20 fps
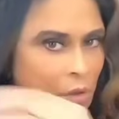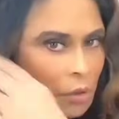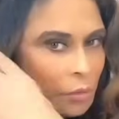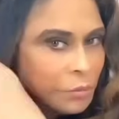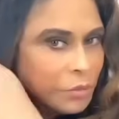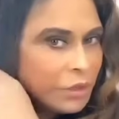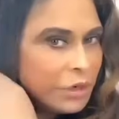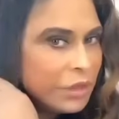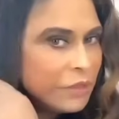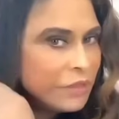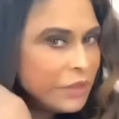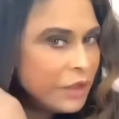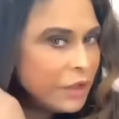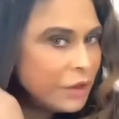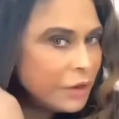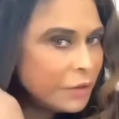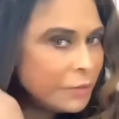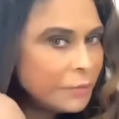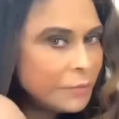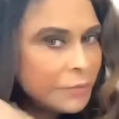put it
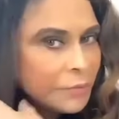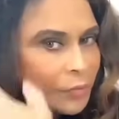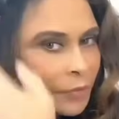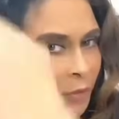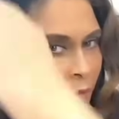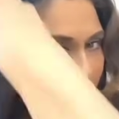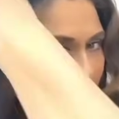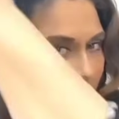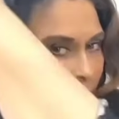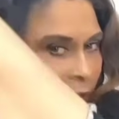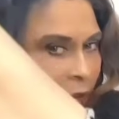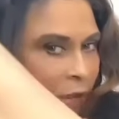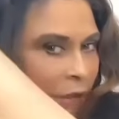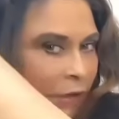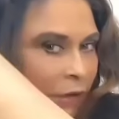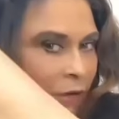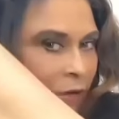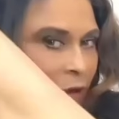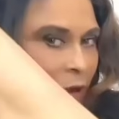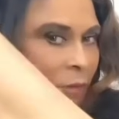there,
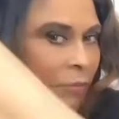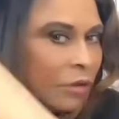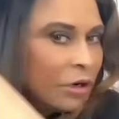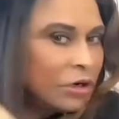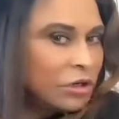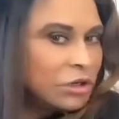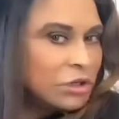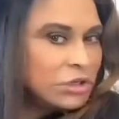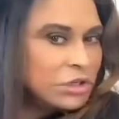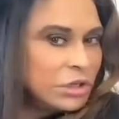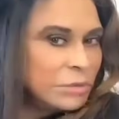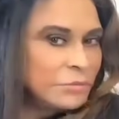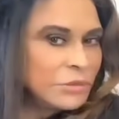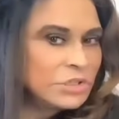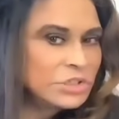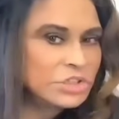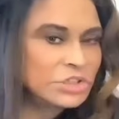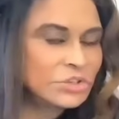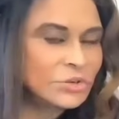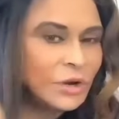and I'm gonna
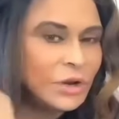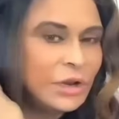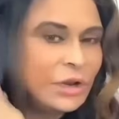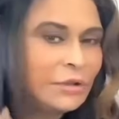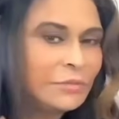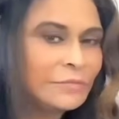demonstrate